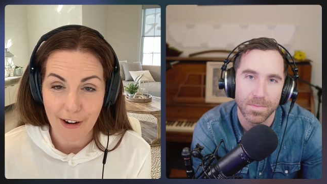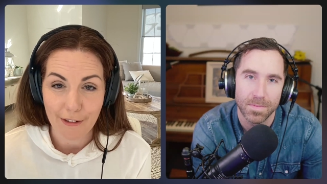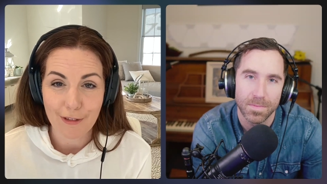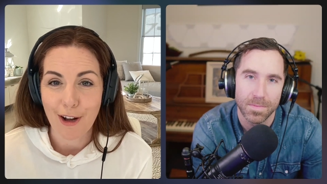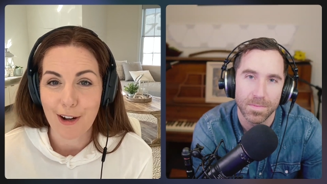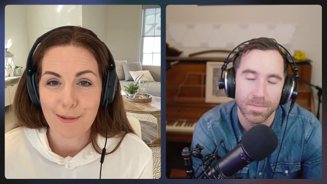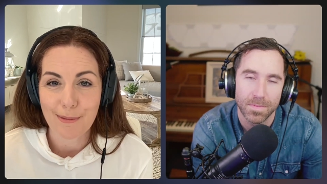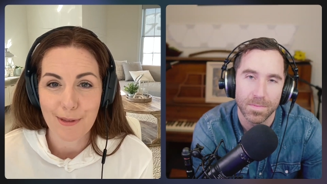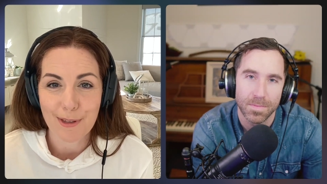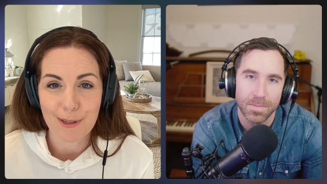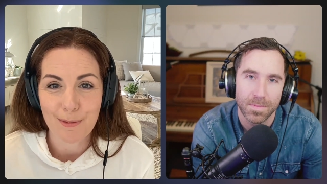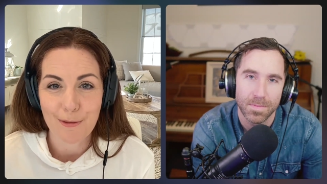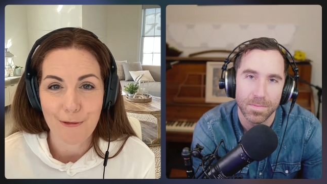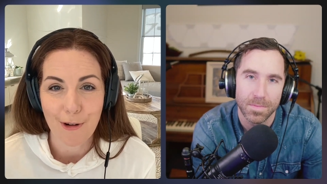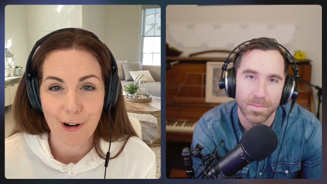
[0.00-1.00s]
Speaker 1: and I've talked about this
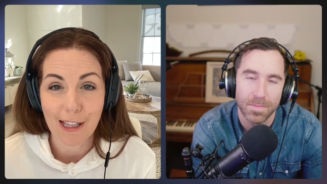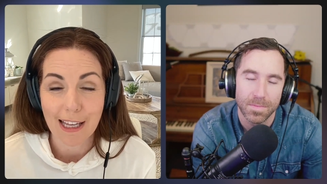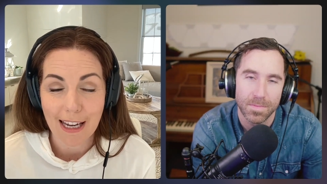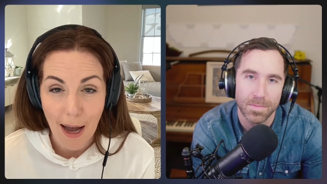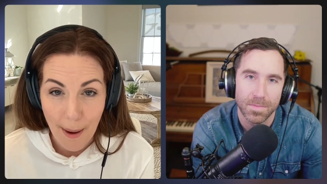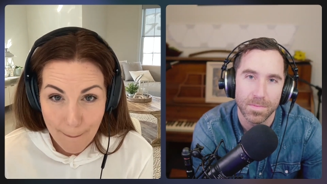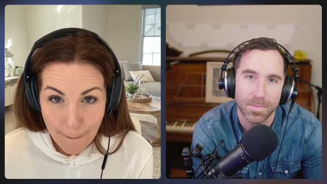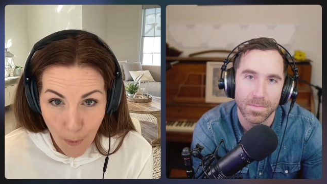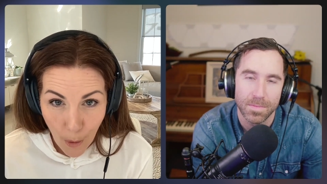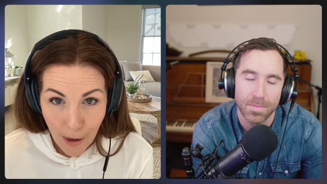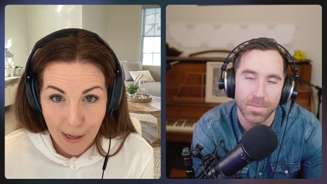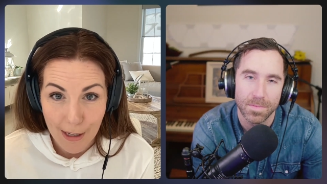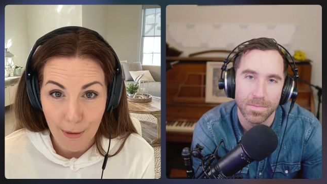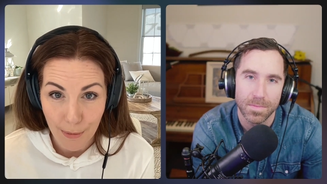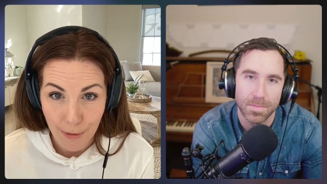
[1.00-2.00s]
before, like a
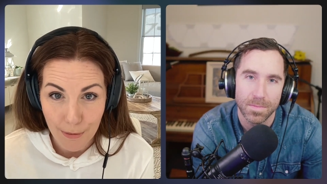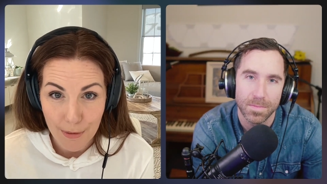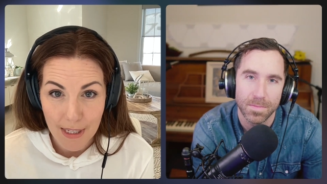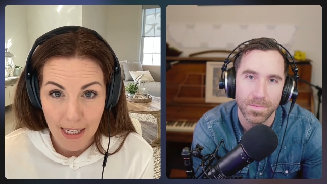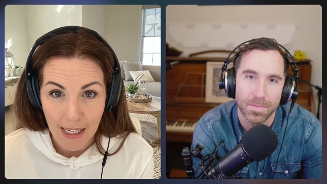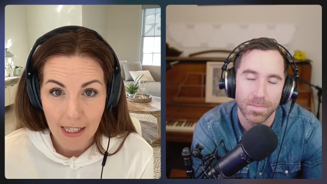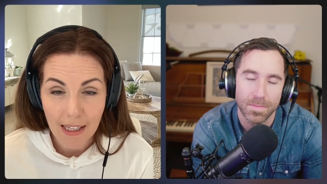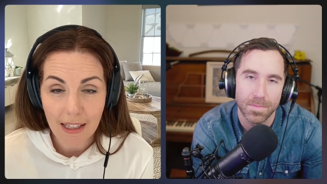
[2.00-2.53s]
morning routine.